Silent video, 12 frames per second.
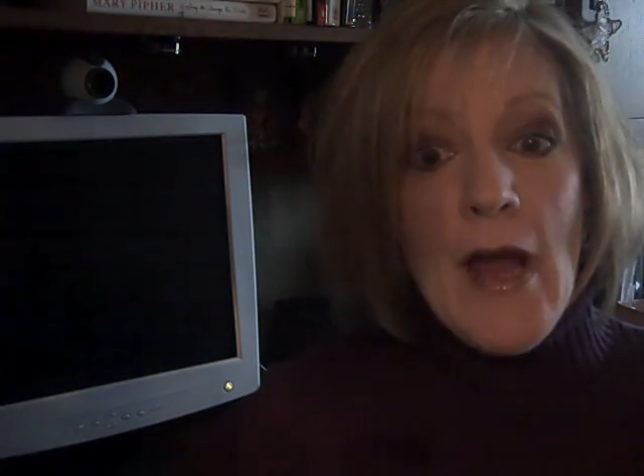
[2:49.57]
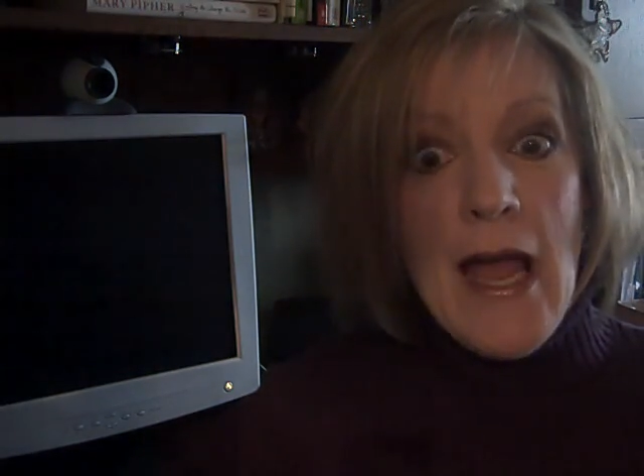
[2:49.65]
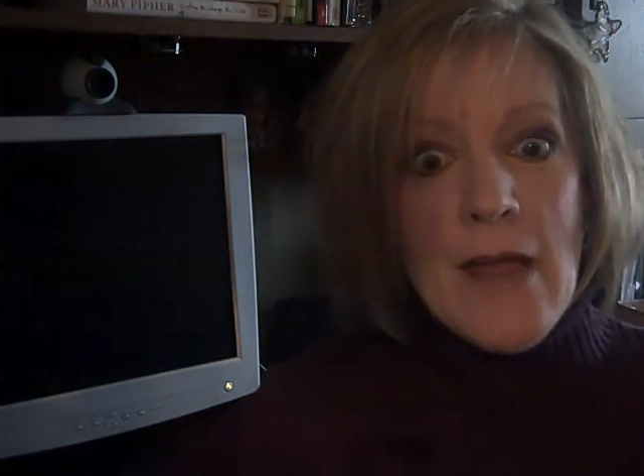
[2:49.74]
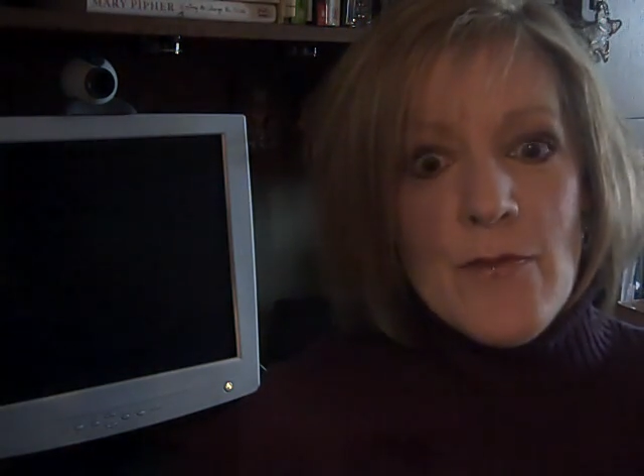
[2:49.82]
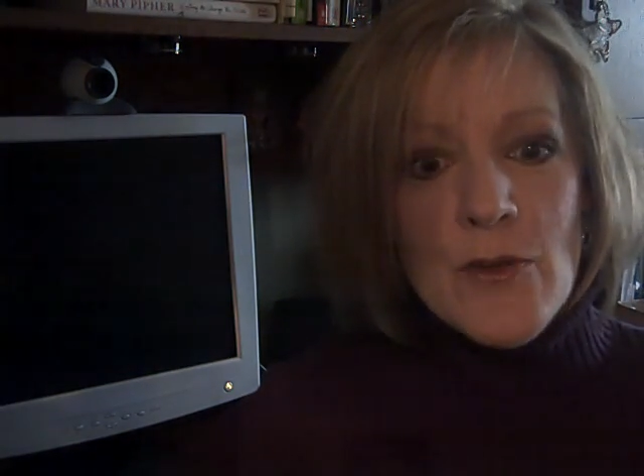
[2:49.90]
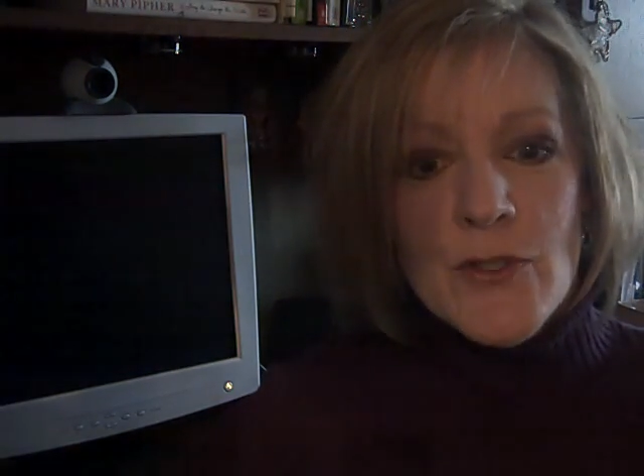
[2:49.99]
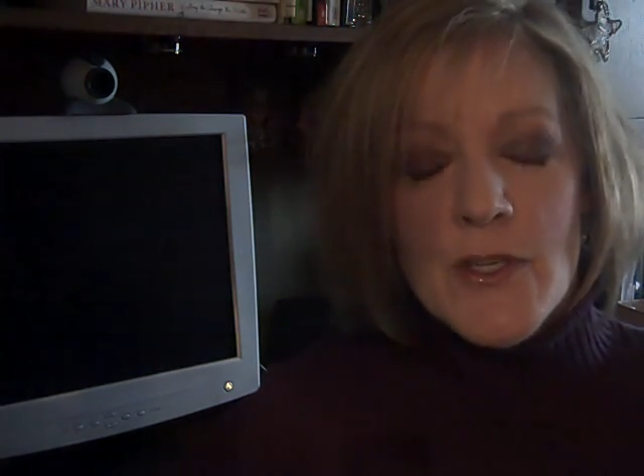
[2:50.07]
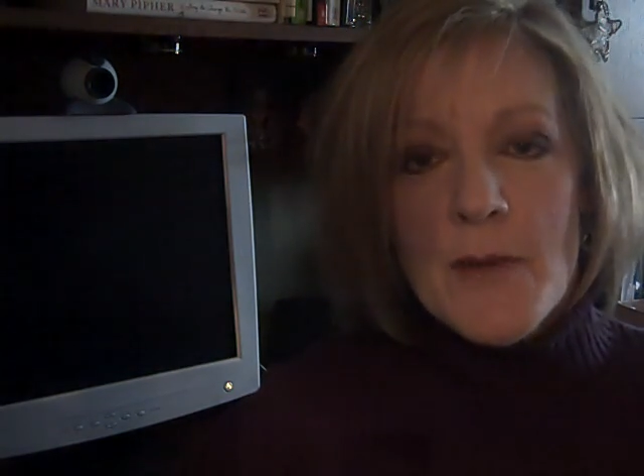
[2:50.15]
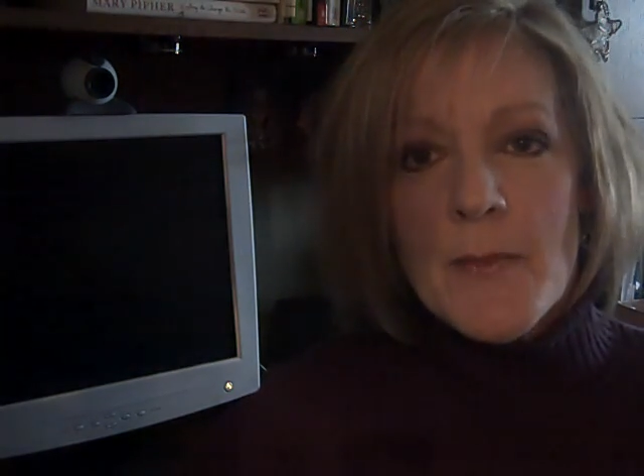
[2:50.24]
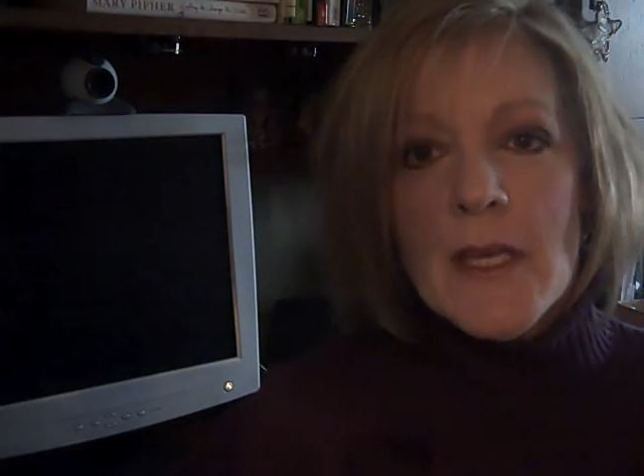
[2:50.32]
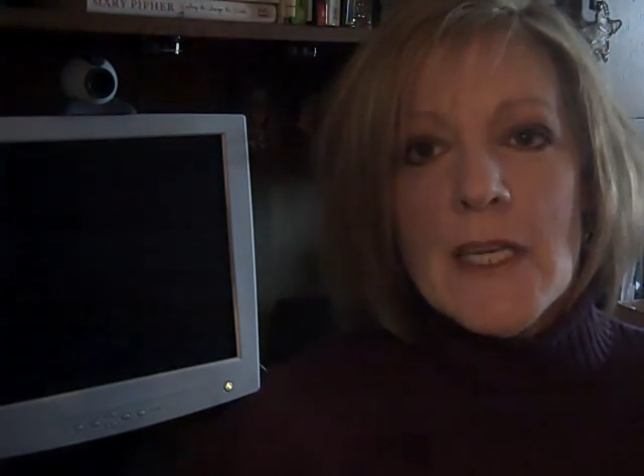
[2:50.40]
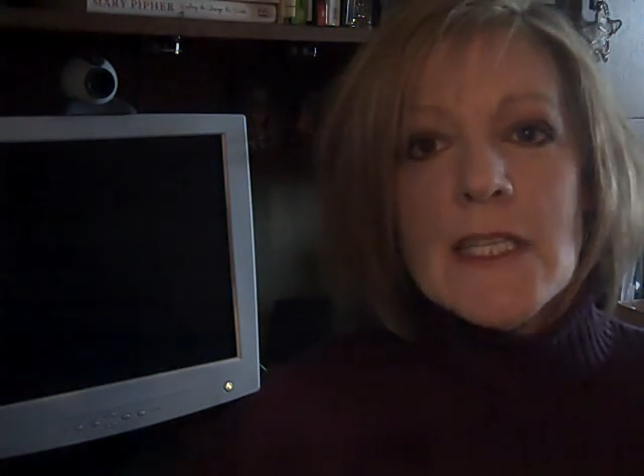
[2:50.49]
I've used it a
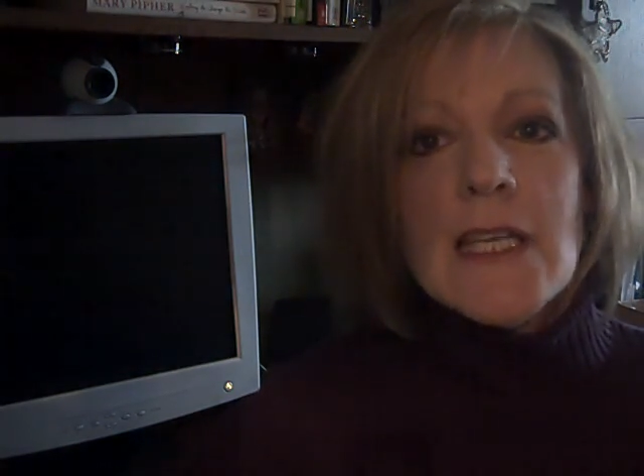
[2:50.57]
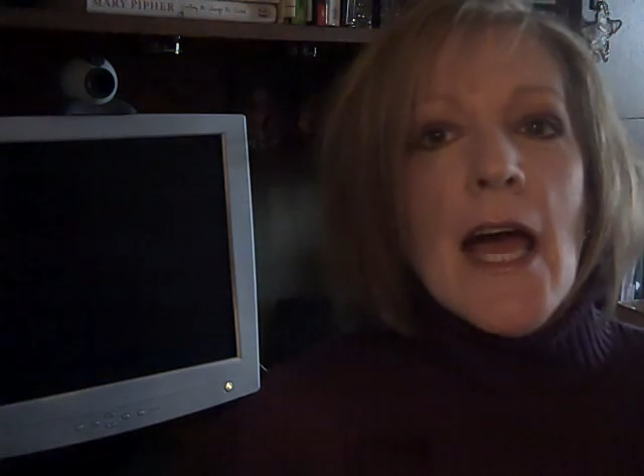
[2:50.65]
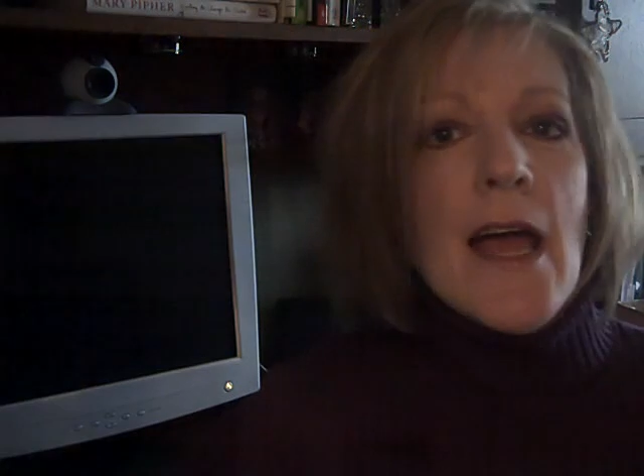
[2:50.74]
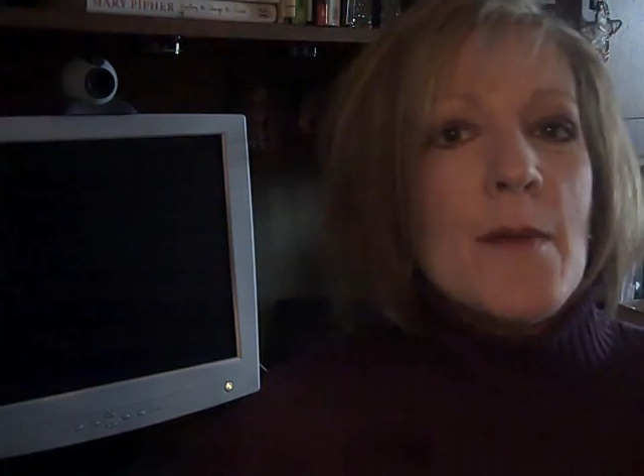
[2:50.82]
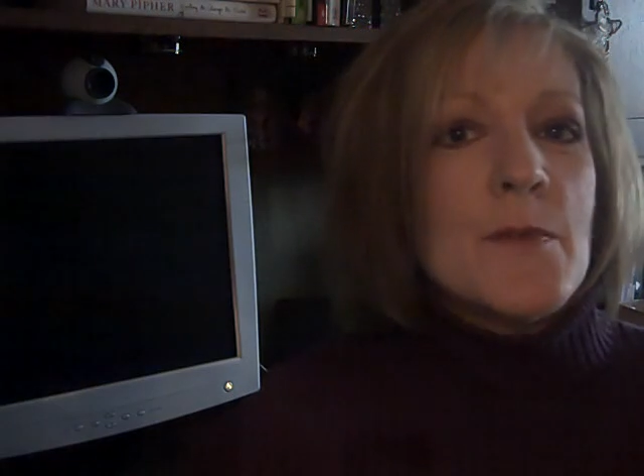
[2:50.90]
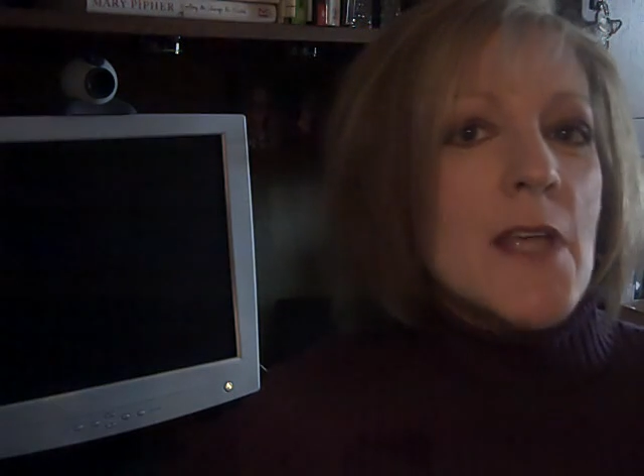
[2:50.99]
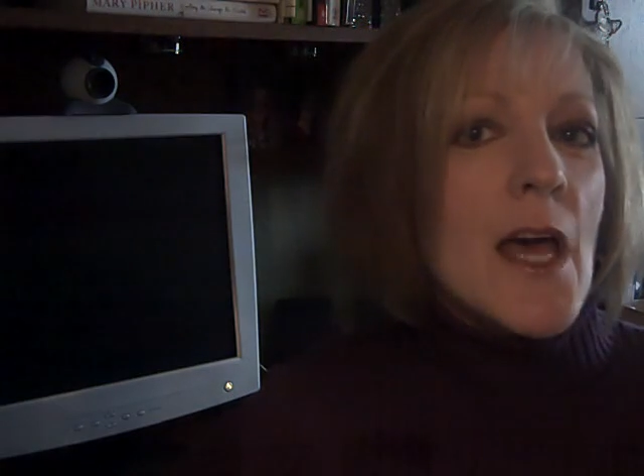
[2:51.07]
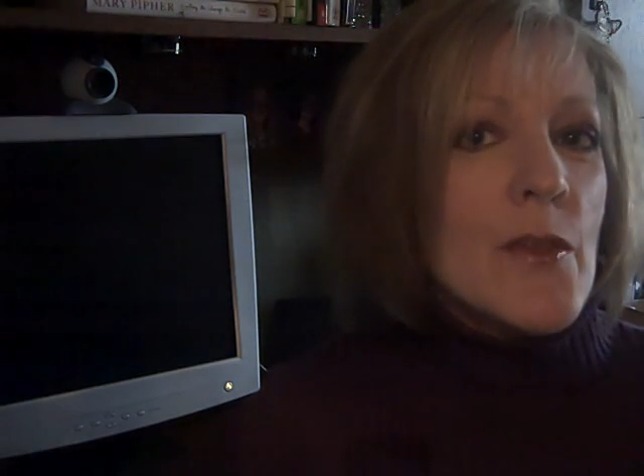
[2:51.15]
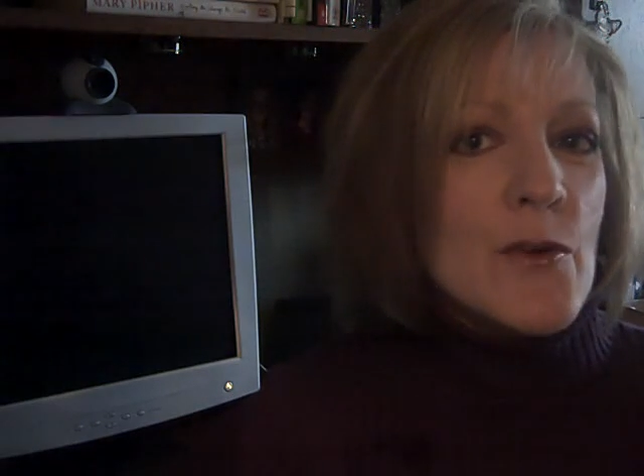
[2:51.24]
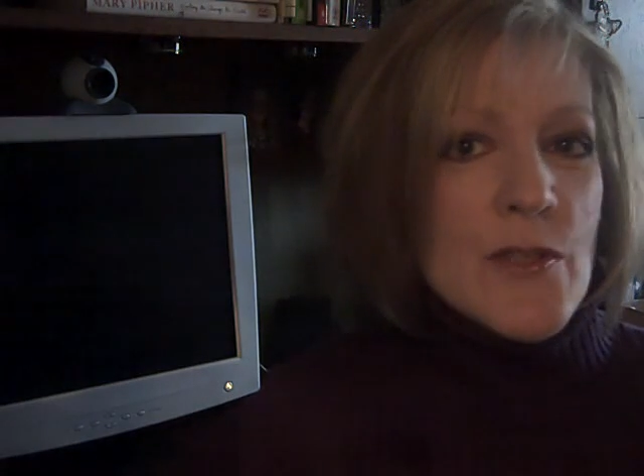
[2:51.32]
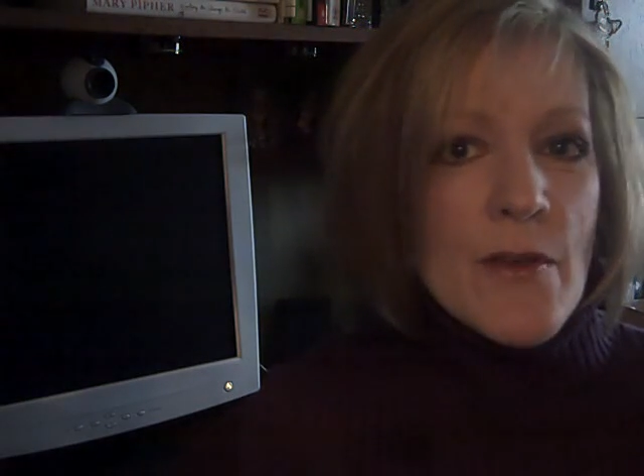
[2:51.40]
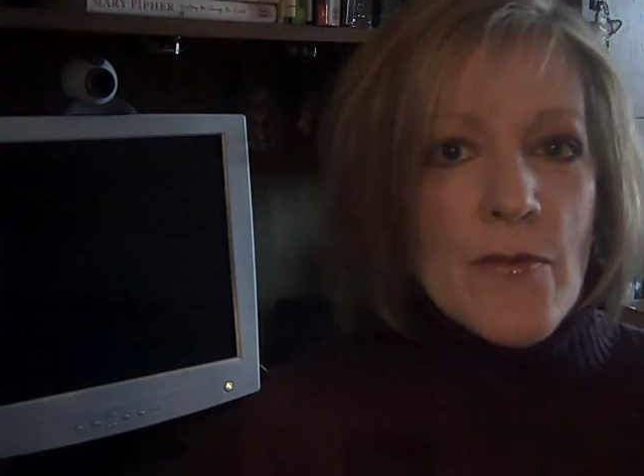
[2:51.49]
million times.
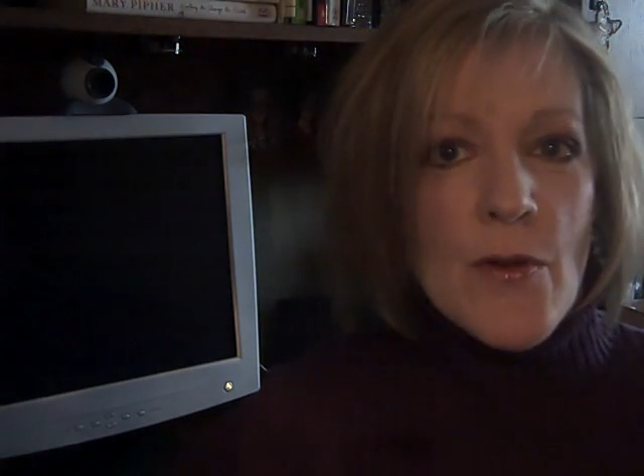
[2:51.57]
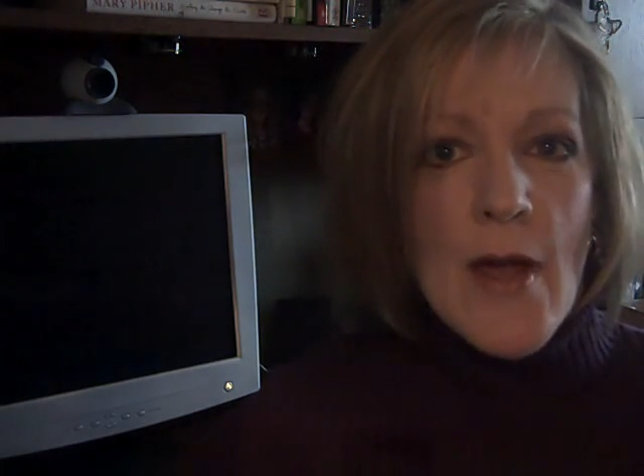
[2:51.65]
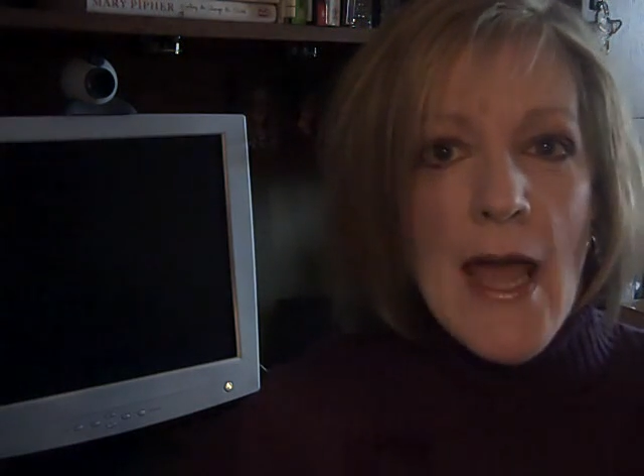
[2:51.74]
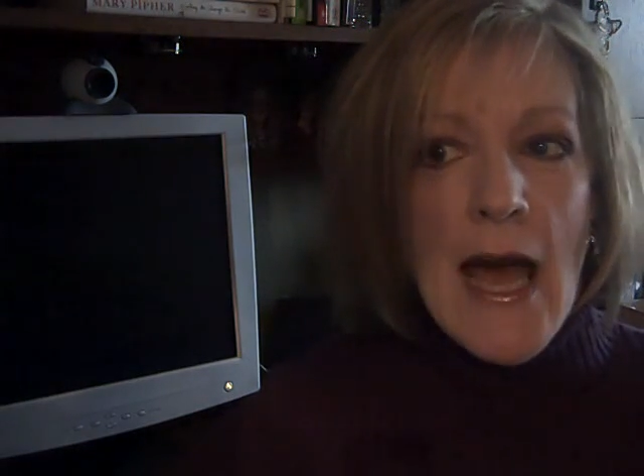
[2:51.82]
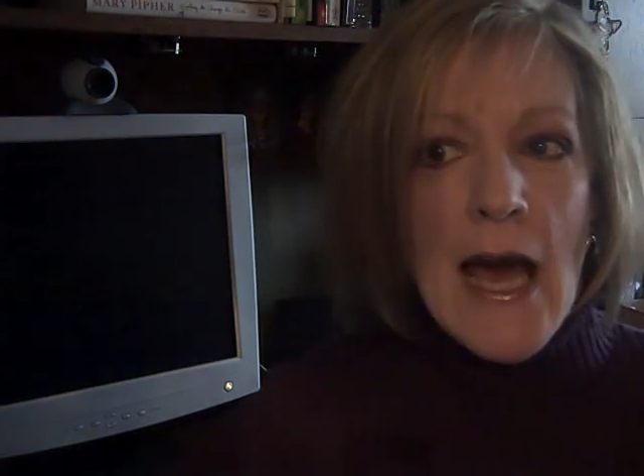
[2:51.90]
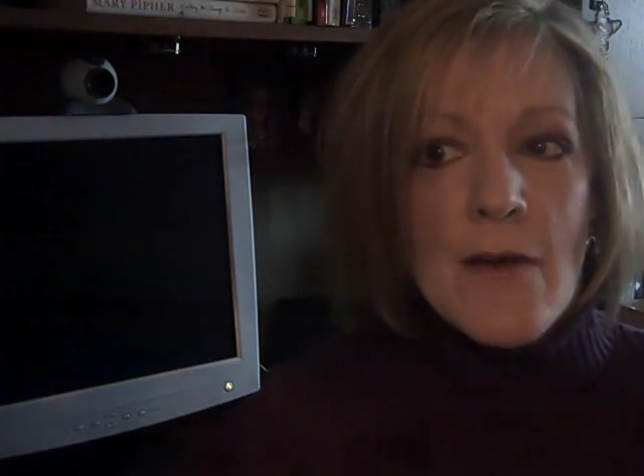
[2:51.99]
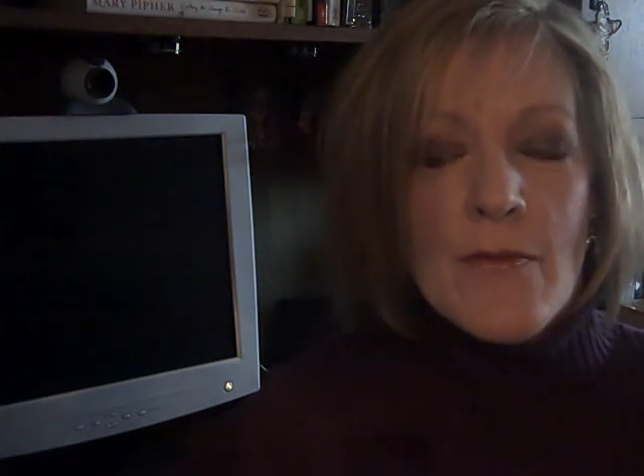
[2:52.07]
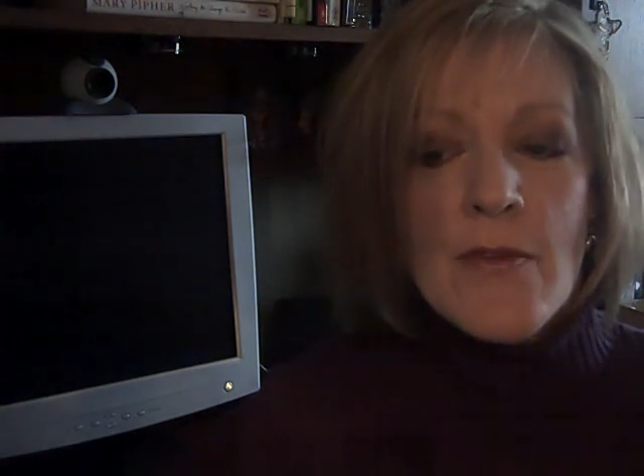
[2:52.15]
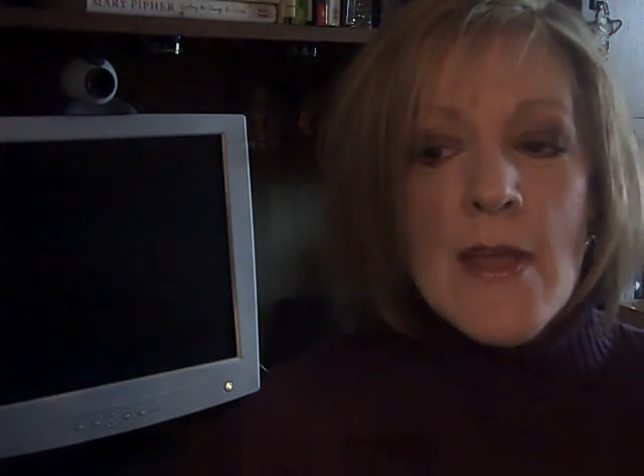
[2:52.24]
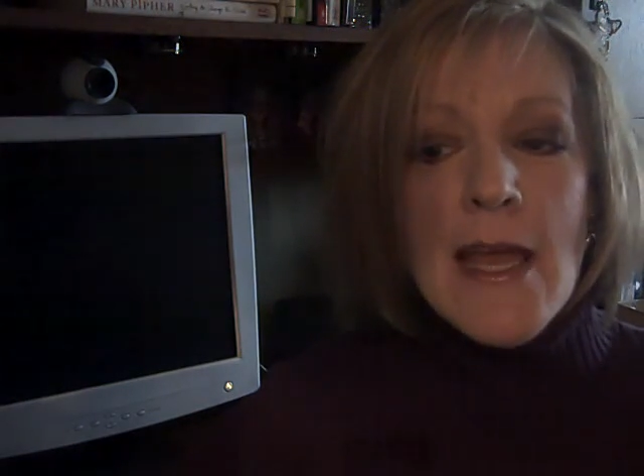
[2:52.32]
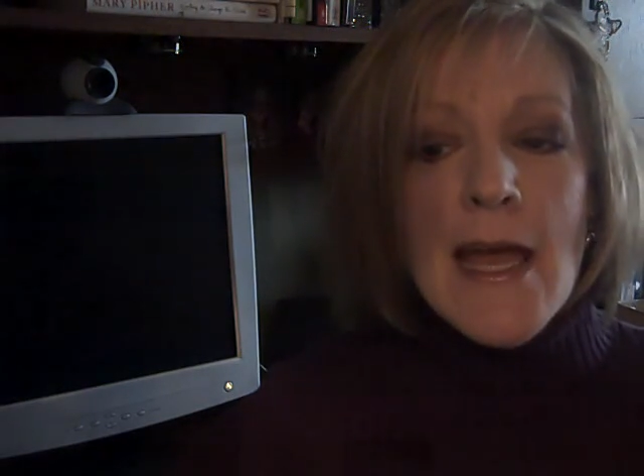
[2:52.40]
Others of you have.